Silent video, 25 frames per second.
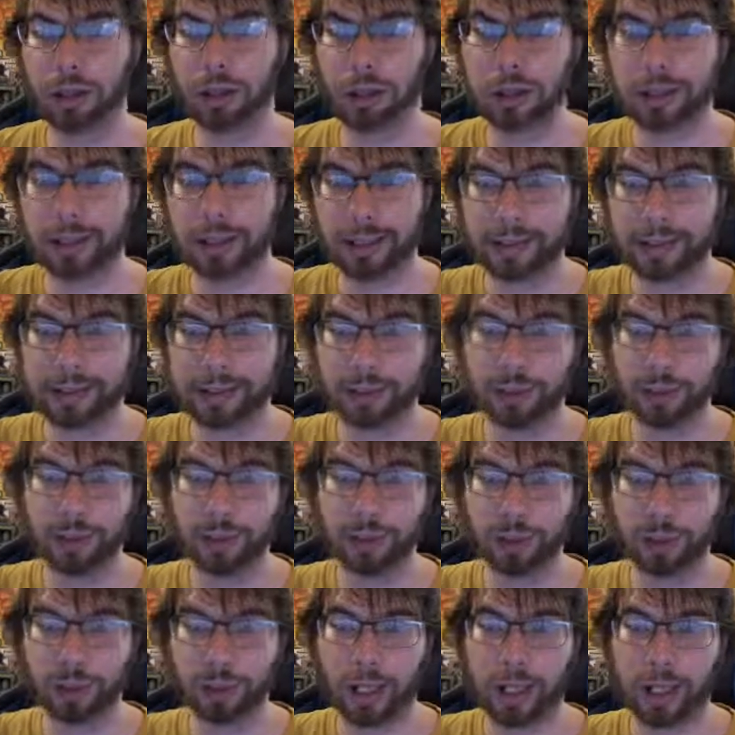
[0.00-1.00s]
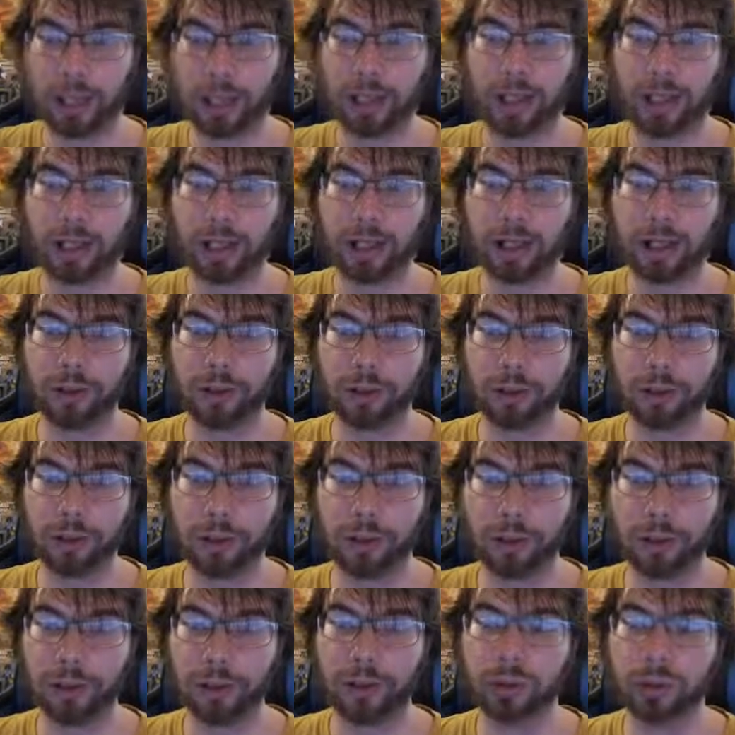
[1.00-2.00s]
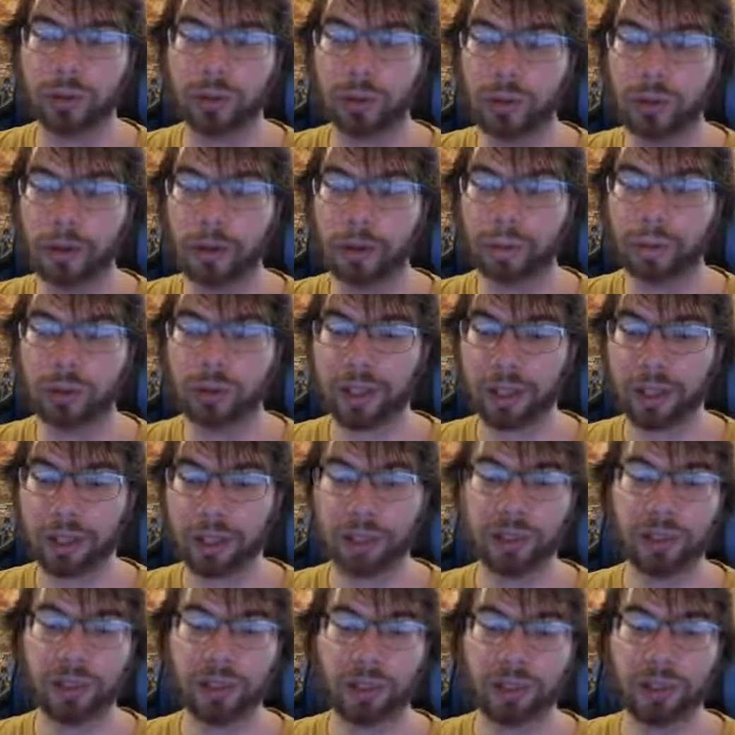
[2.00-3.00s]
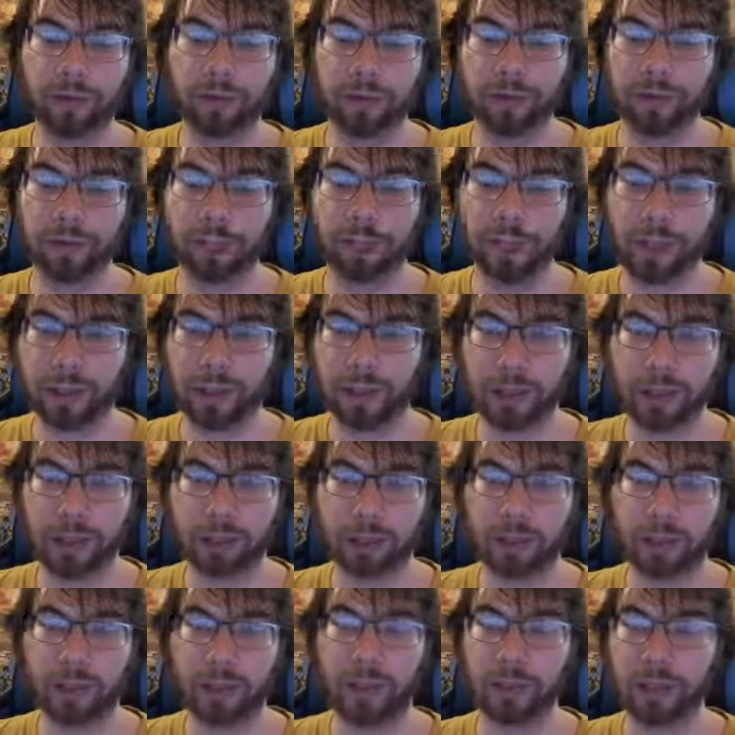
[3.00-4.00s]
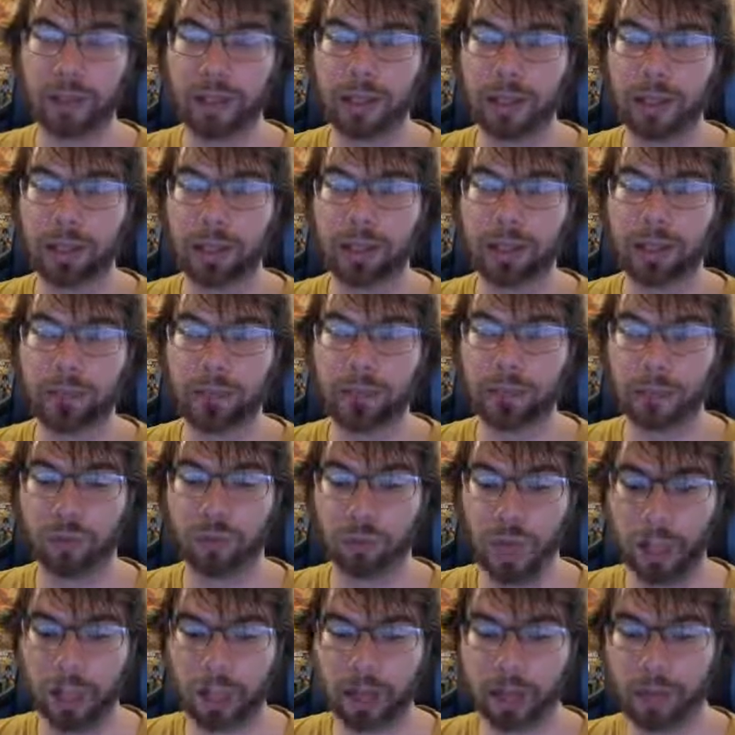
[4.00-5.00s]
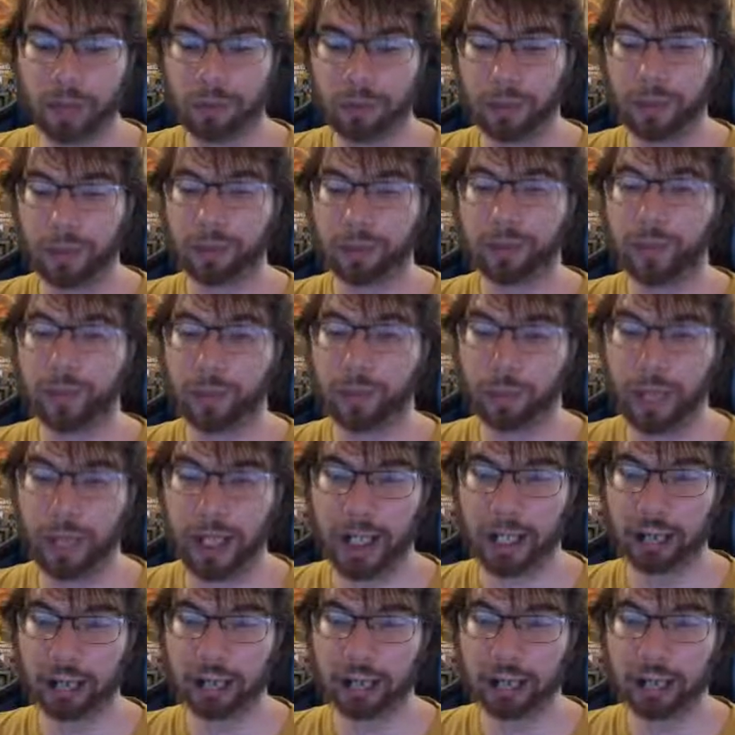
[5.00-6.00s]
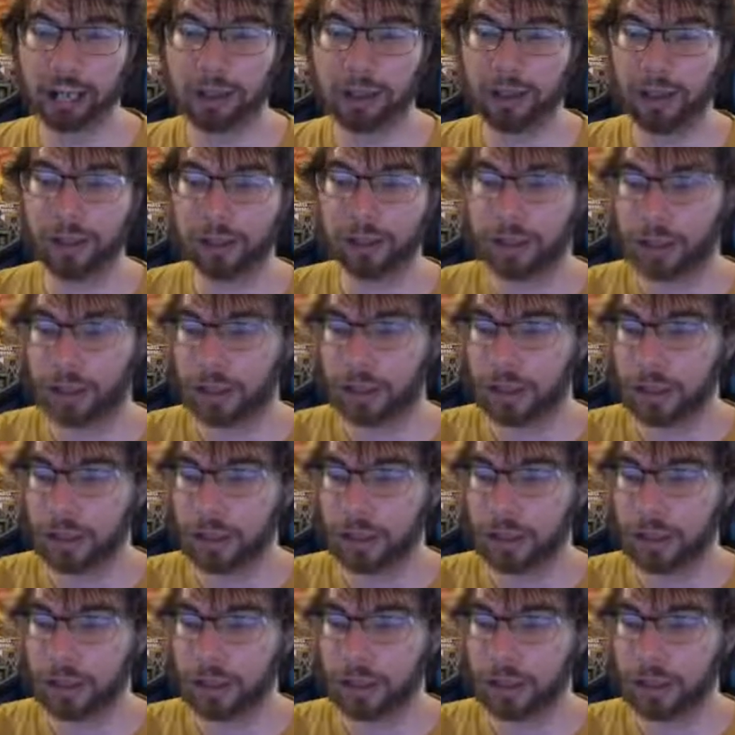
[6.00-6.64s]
It's a continuous trap that allows you to use different effects based on how many rock type monsters you banish from your graveyard.